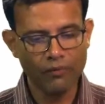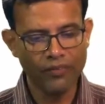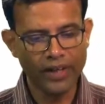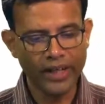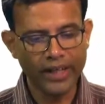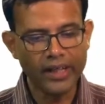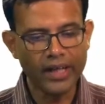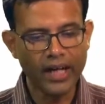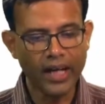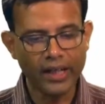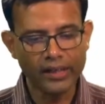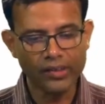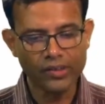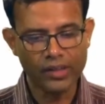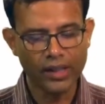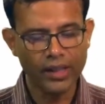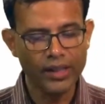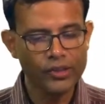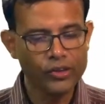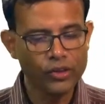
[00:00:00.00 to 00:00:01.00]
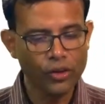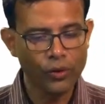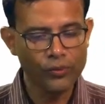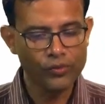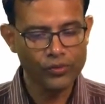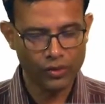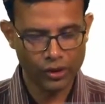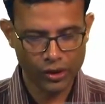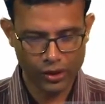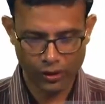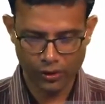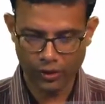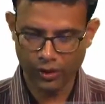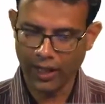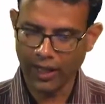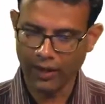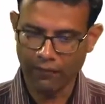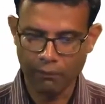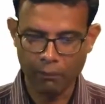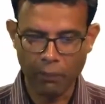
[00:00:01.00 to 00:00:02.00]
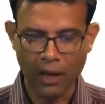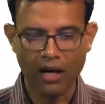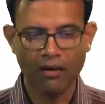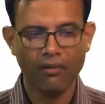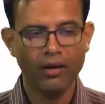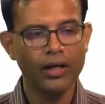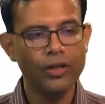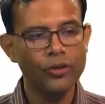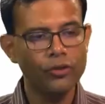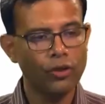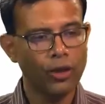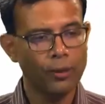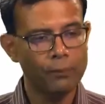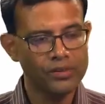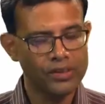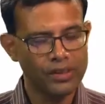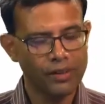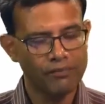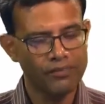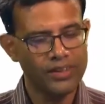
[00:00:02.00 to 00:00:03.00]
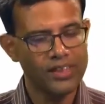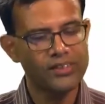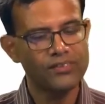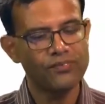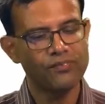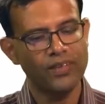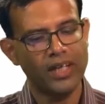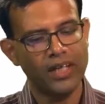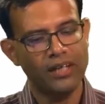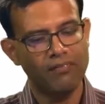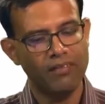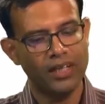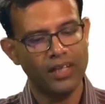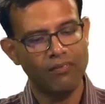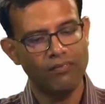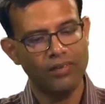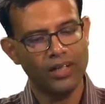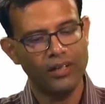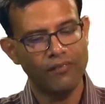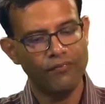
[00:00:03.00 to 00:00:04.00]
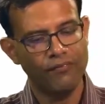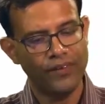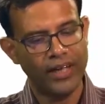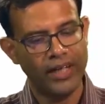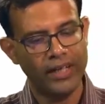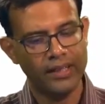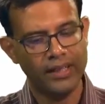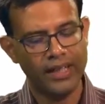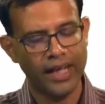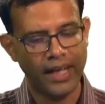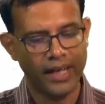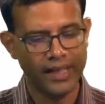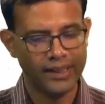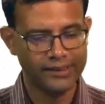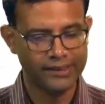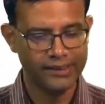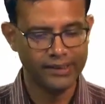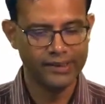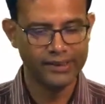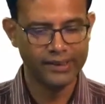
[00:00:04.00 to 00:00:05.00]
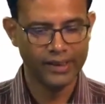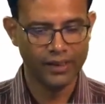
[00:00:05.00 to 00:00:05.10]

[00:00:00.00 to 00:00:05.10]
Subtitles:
very large telescopes which have power to observe these very faint galaxies